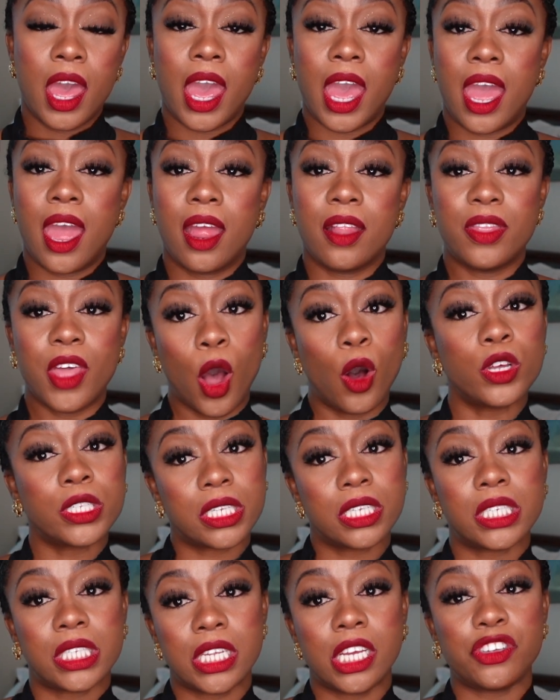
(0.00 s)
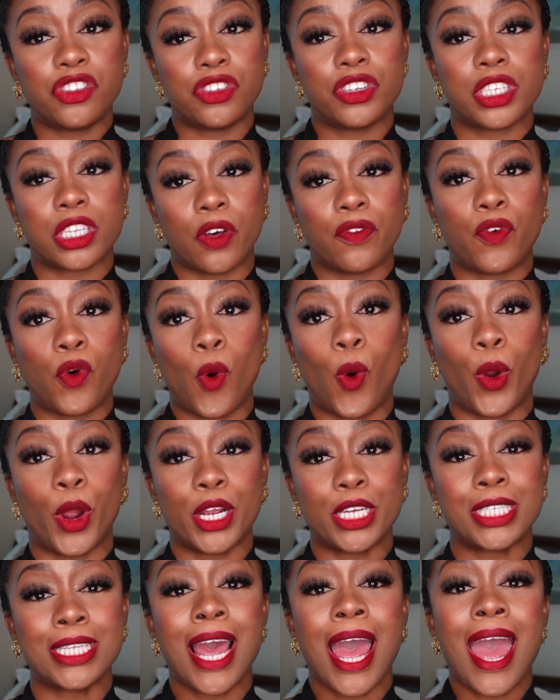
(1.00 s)
And those decisions, of
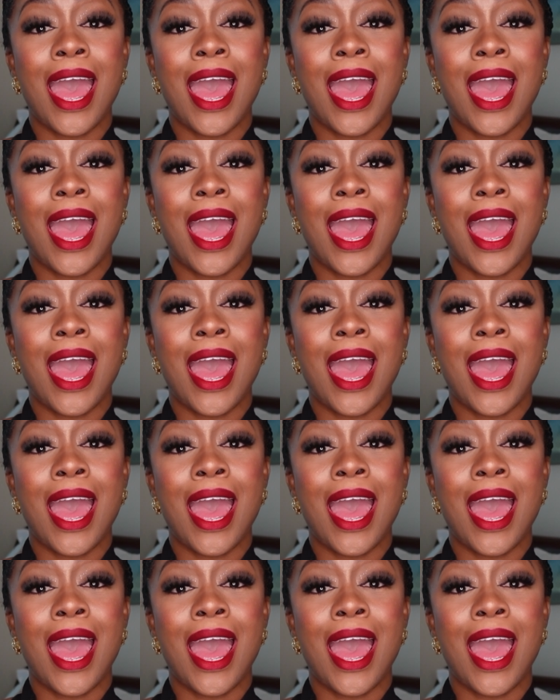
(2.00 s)
course,